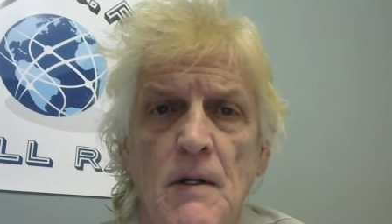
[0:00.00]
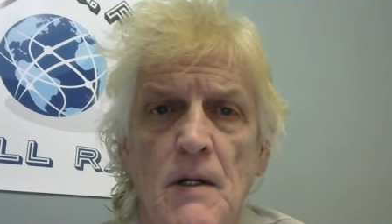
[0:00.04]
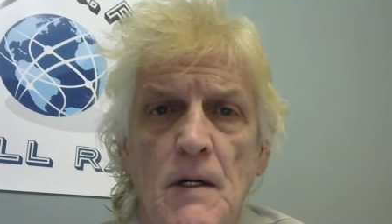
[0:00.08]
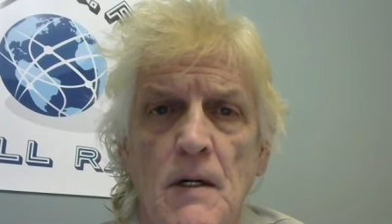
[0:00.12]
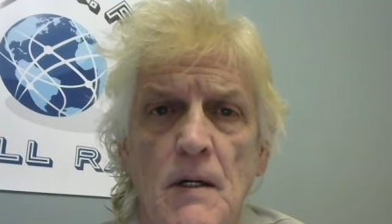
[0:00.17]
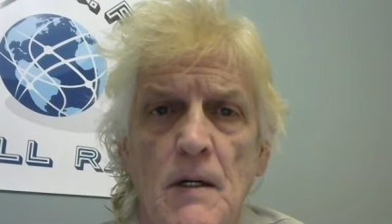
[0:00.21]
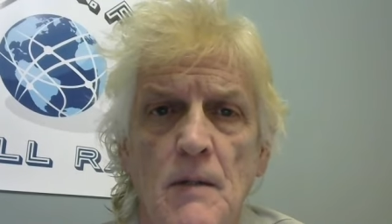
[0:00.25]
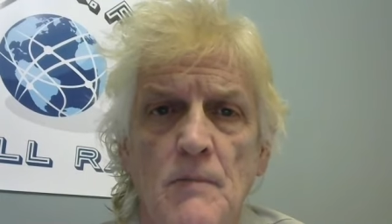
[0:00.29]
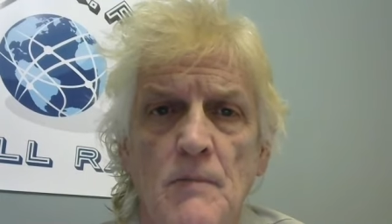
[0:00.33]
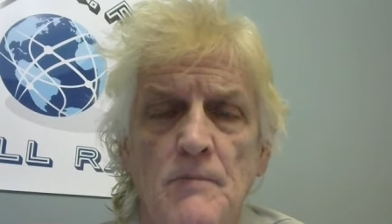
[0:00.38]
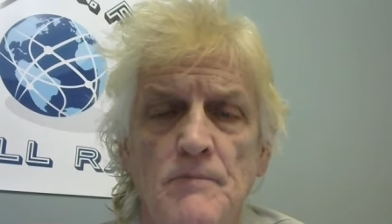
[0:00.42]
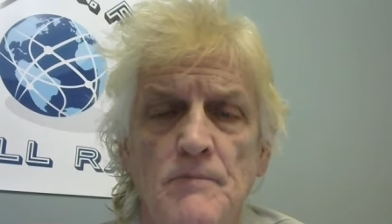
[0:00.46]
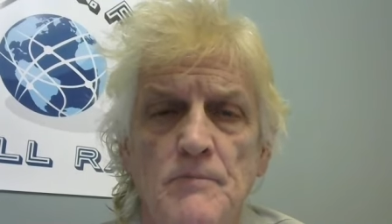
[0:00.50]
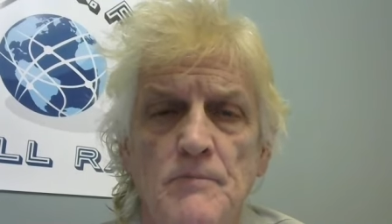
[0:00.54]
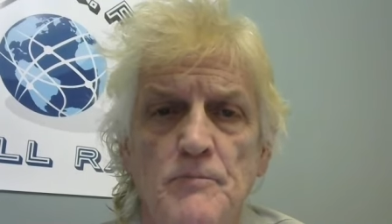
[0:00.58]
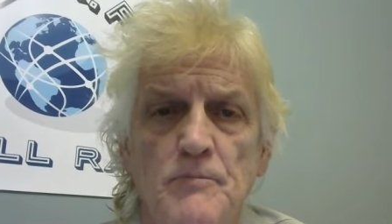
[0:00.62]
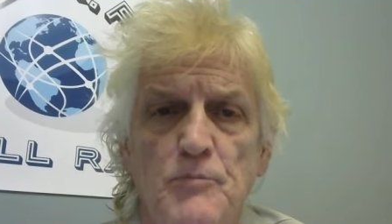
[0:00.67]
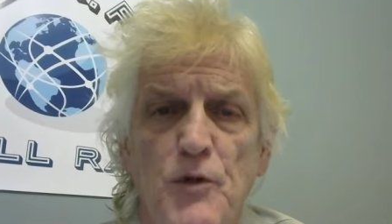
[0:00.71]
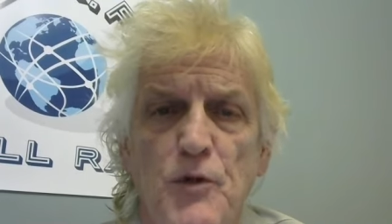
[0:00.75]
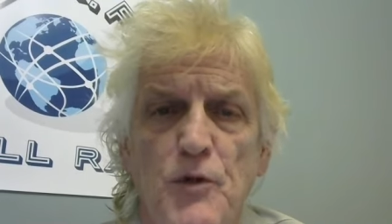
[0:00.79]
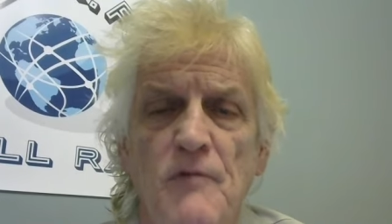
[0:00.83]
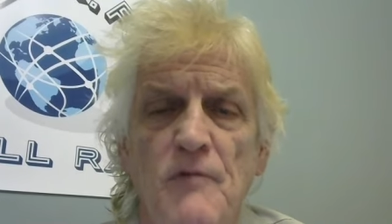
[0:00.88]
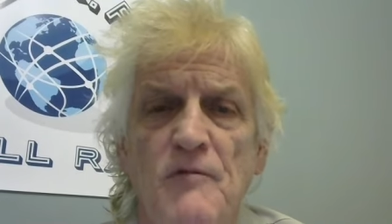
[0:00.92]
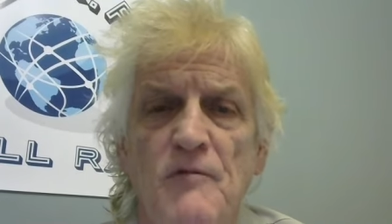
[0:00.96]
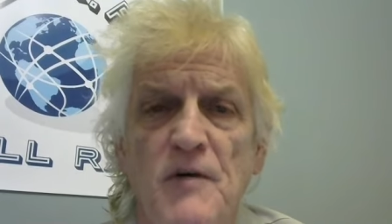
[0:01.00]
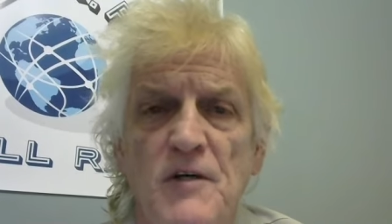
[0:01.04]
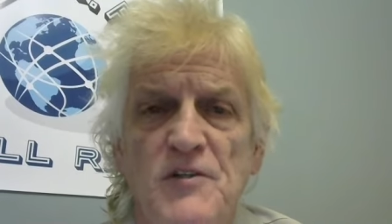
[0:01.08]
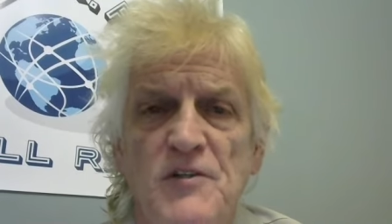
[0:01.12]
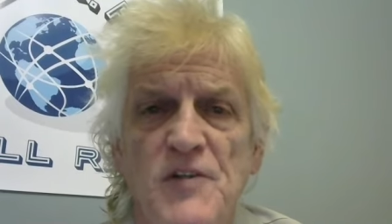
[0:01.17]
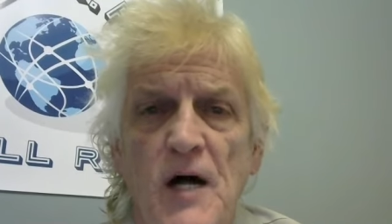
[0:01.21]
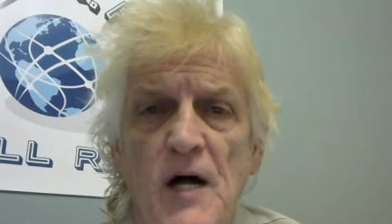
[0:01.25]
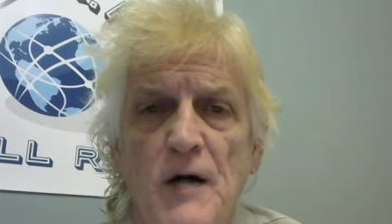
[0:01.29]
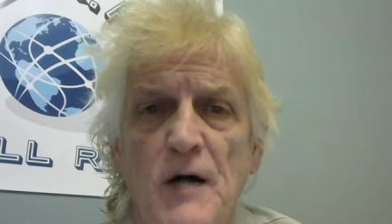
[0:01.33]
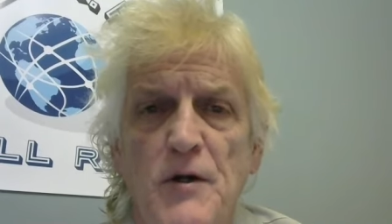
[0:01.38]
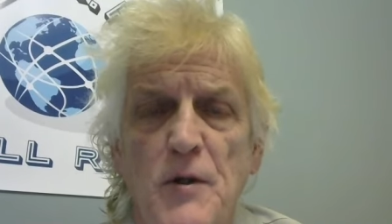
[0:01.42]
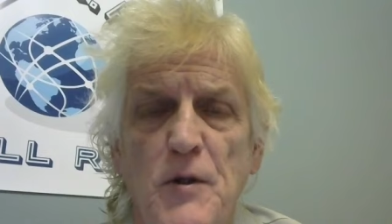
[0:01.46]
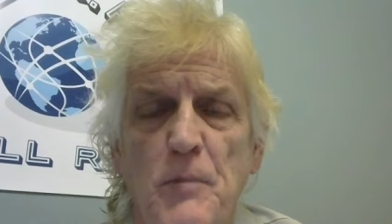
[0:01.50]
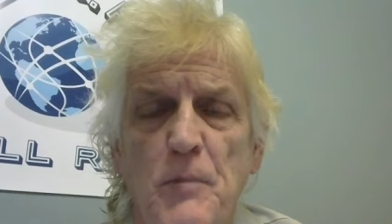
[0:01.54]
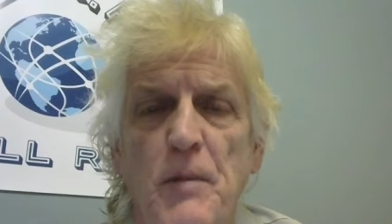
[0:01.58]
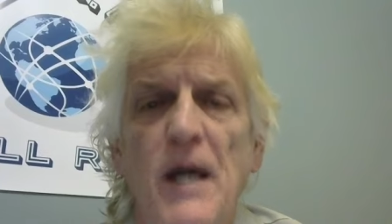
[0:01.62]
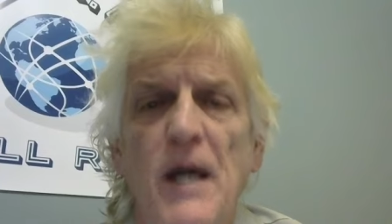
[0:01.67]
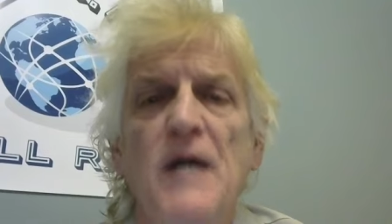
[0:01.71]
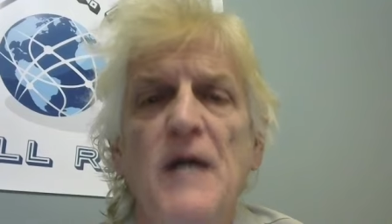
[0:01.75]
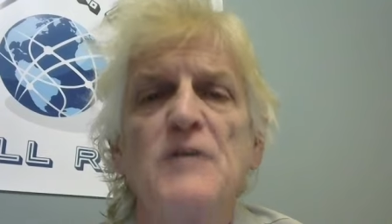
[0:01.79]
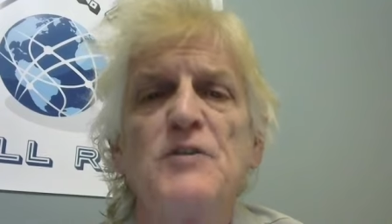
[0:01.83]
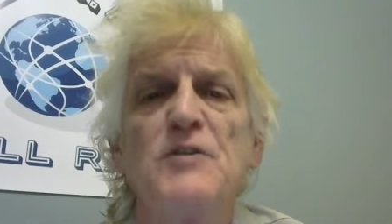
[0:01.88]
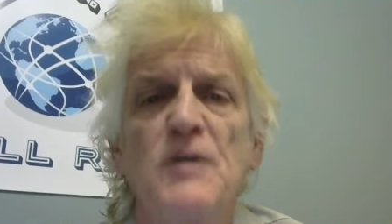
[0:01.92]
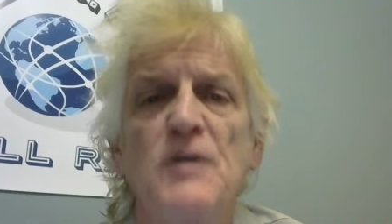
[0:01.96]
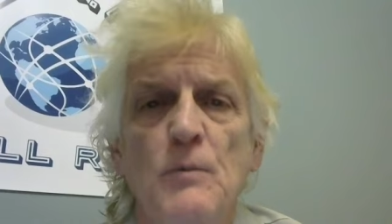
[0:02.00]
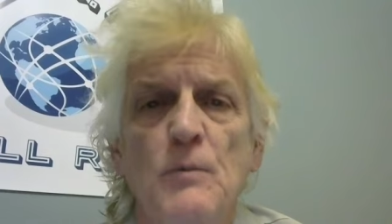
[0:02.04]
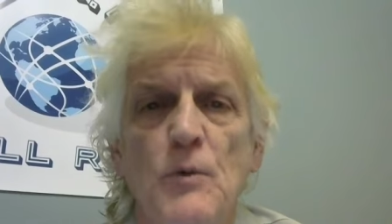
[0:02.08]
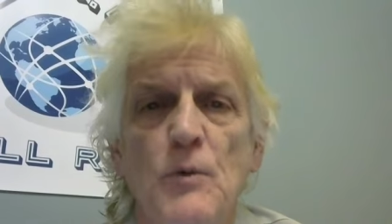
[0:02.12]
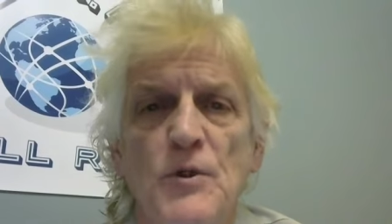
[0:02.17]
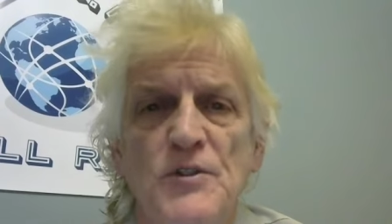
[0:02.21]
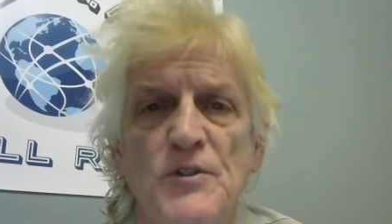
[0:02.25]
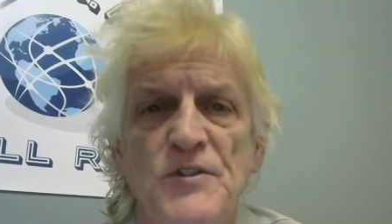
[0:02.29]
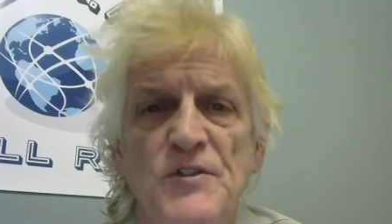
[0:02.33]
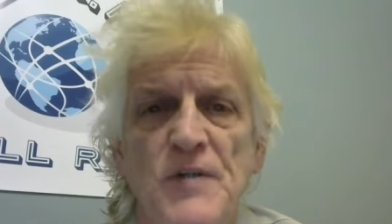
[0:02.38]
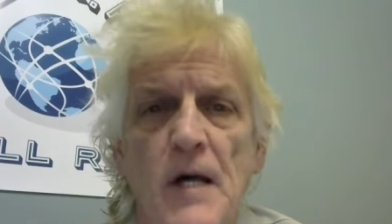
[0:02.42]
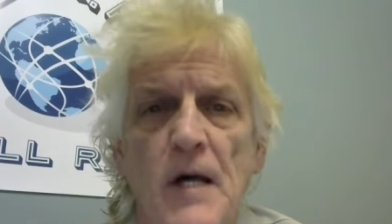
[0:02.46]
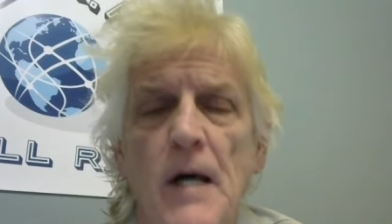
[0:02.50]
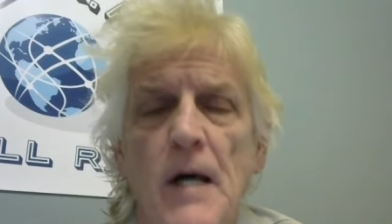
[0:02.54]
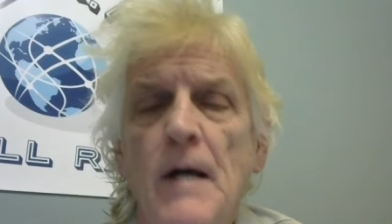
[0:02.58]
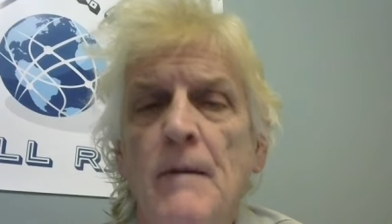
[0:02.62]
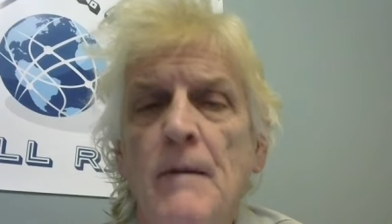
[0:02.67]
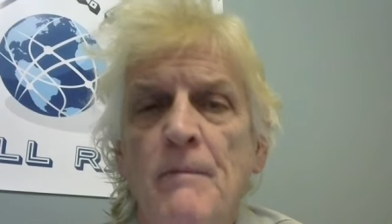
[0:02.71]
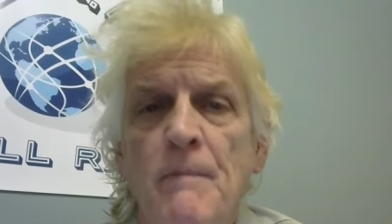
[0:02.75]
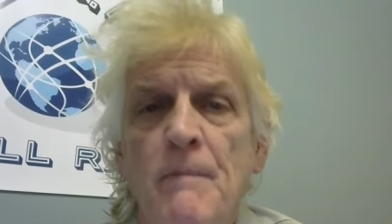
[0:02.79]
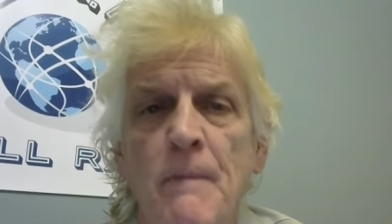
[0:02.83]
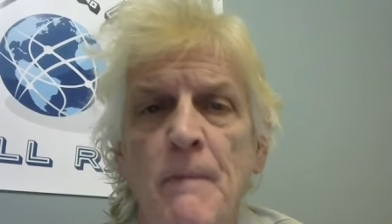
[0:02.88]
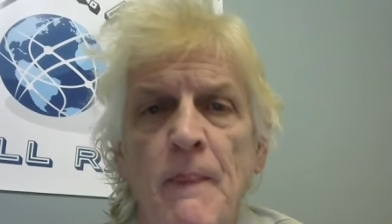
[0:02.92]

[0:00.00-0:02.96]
um, previous occupation, we'll say.